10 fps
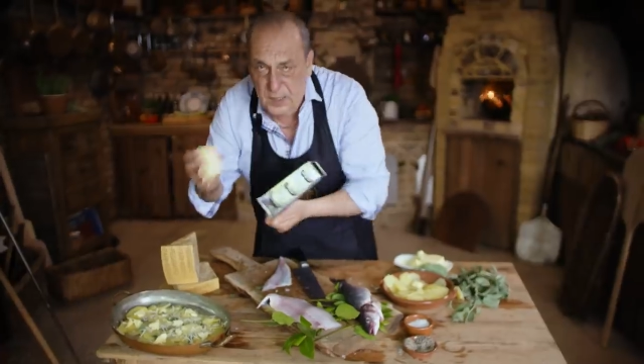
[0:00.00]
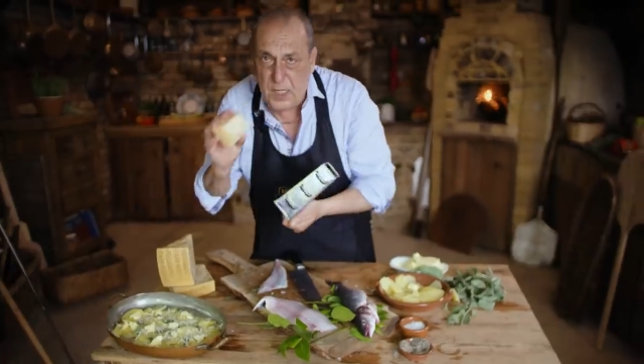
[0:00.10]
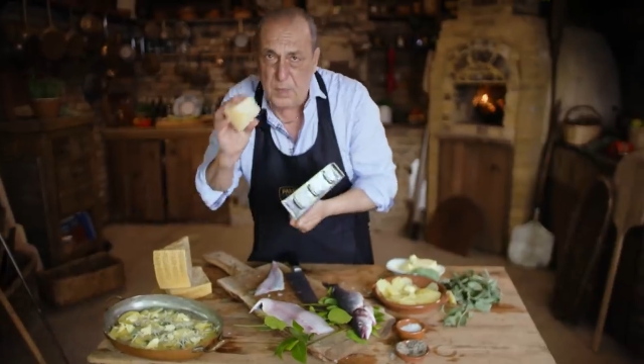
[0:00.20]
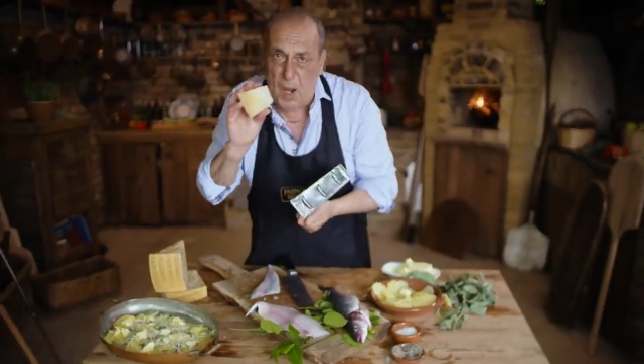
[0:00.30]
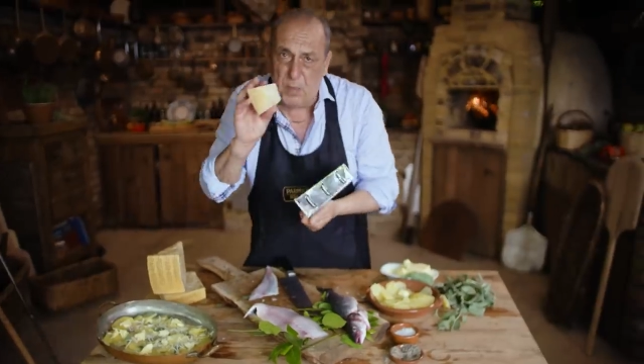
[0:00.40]

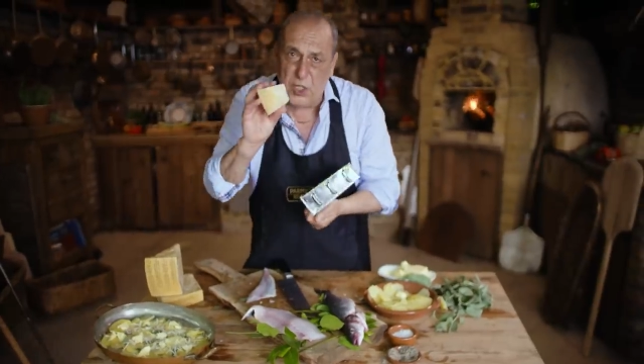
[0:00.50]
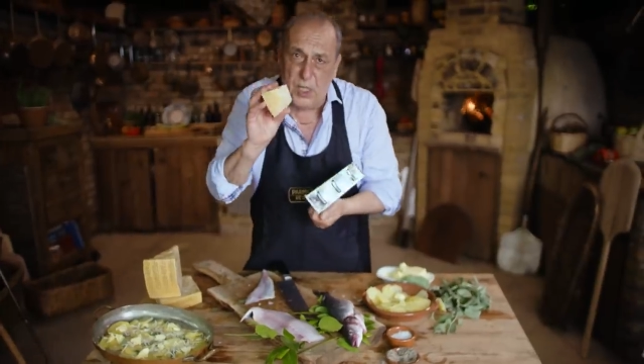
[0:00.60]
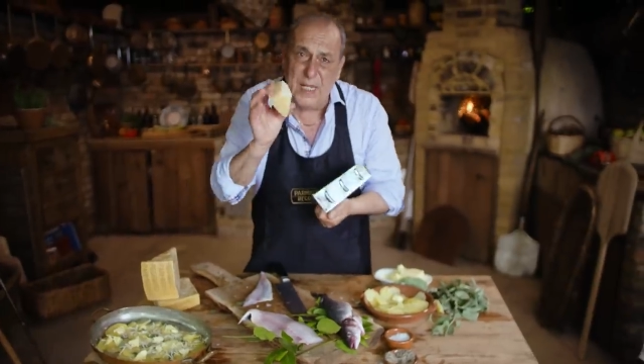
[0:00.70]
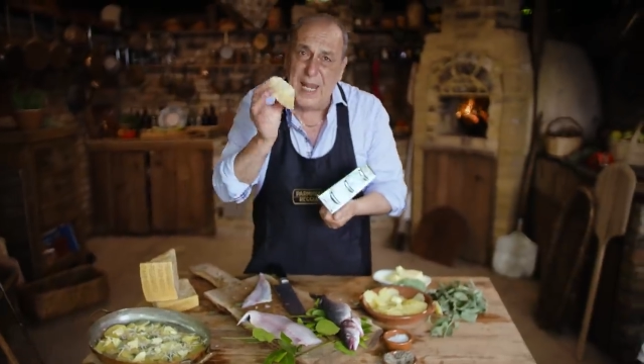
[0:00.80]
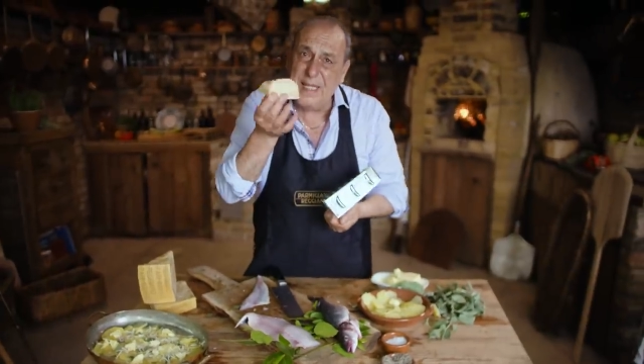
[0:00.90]
this
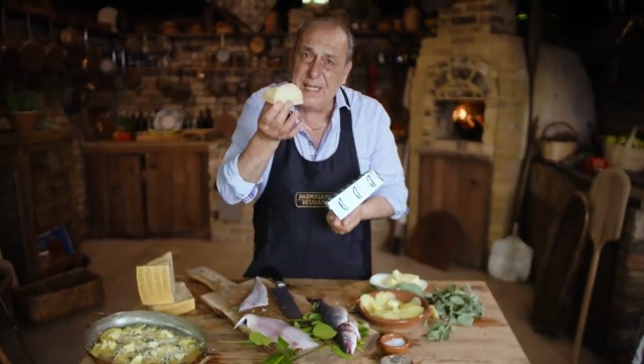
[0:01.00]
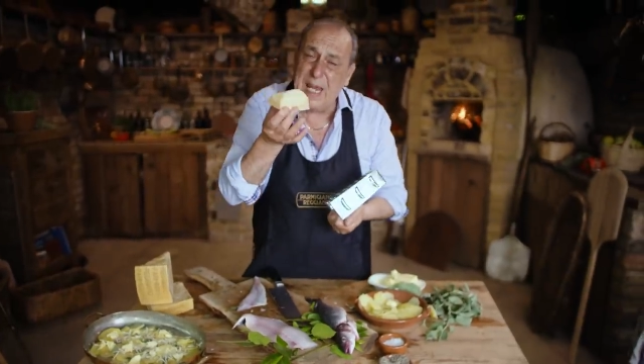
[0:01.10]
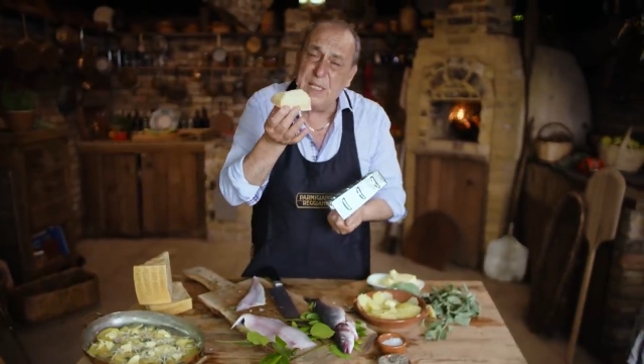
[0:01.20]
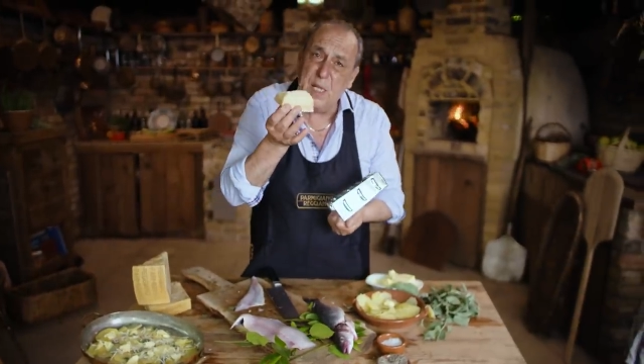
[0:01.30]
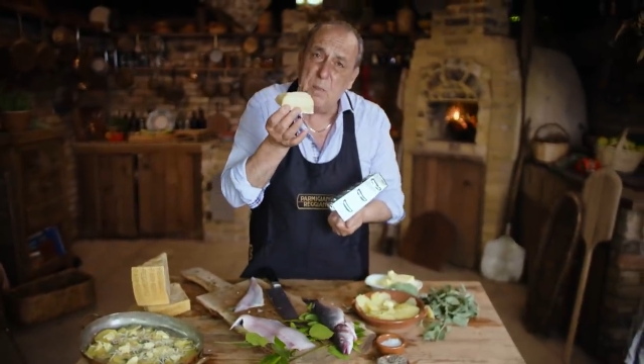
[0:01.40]
Parmesan is
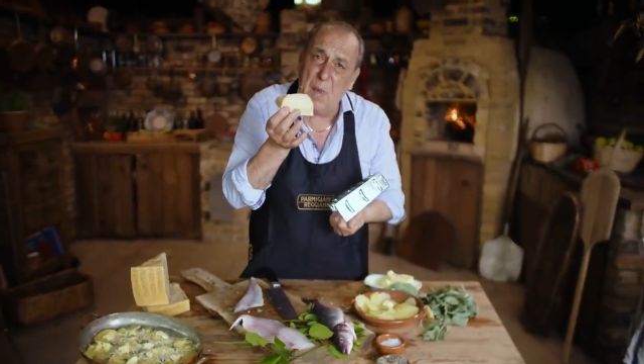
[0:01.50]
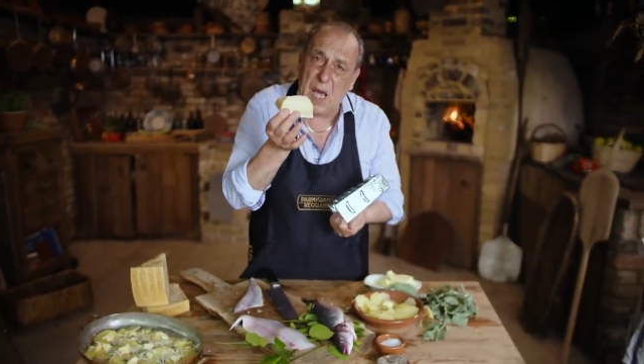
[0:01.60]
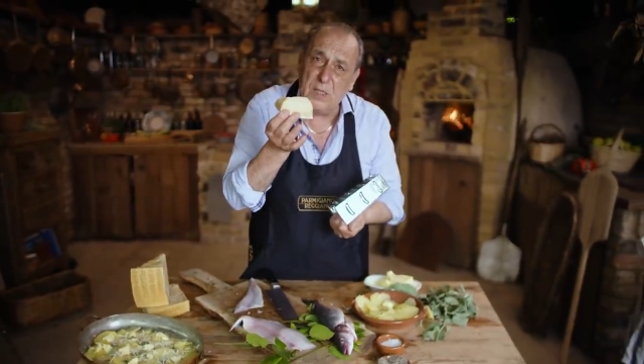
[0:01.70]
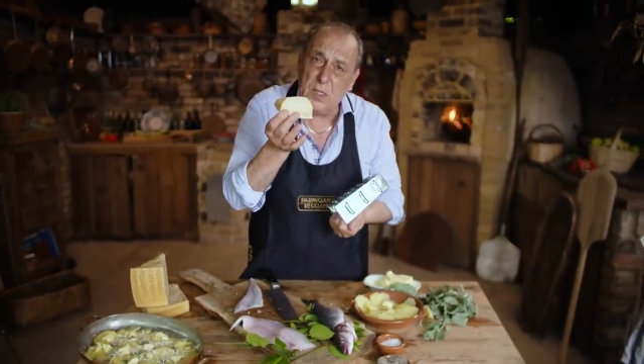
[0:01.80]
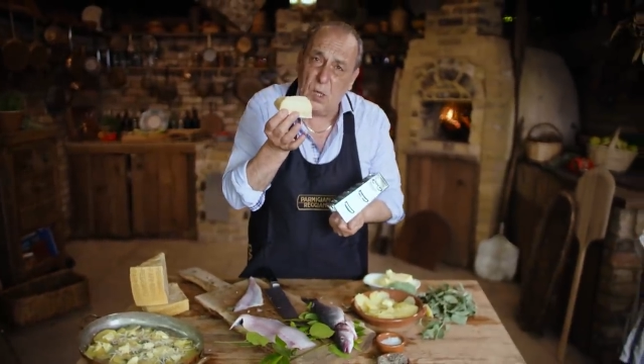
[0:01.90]
18
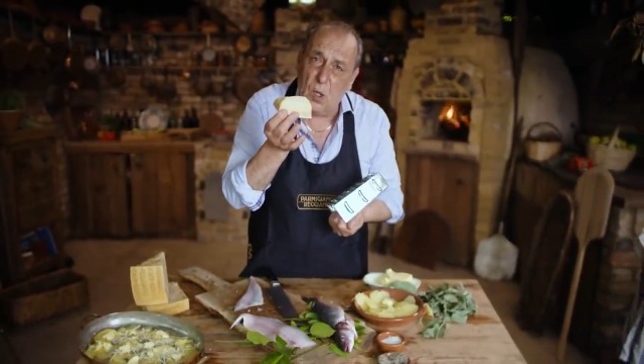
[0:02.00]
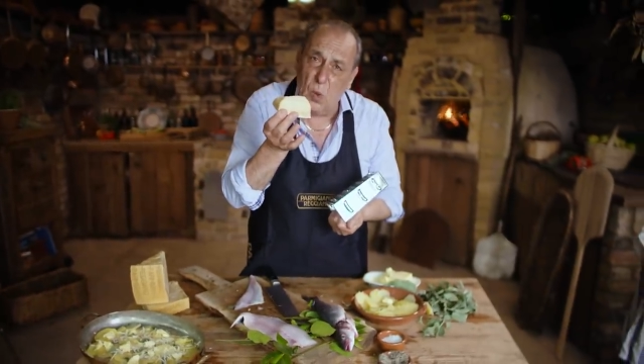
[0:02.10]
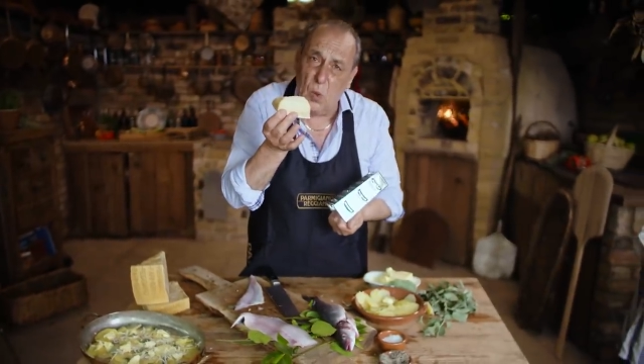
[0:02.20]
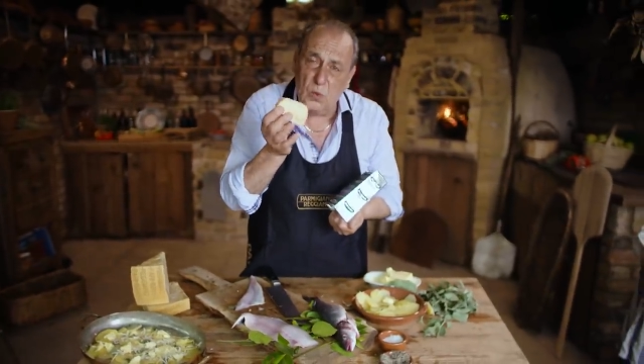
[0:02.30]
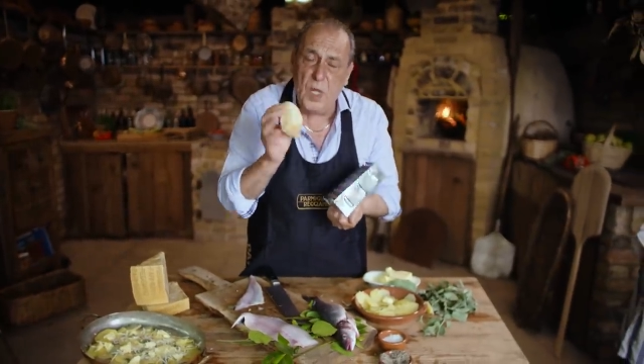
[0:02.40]
months
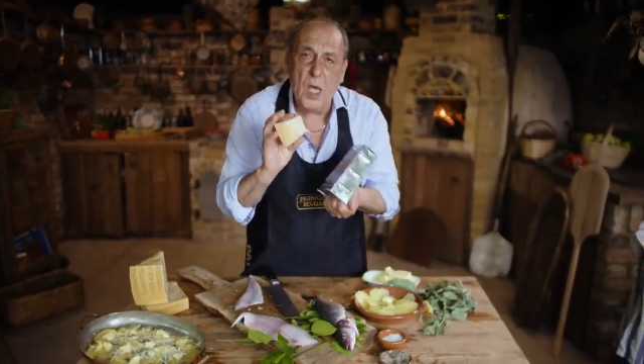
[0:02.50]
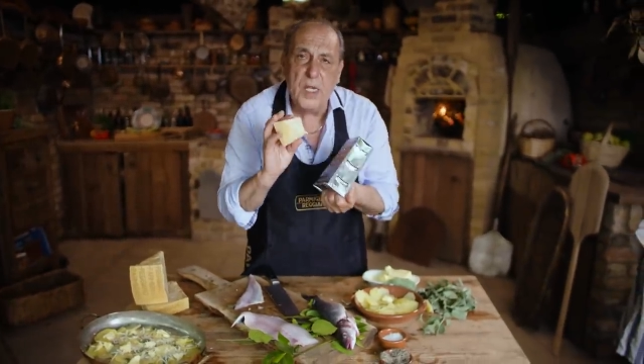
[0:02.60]
old.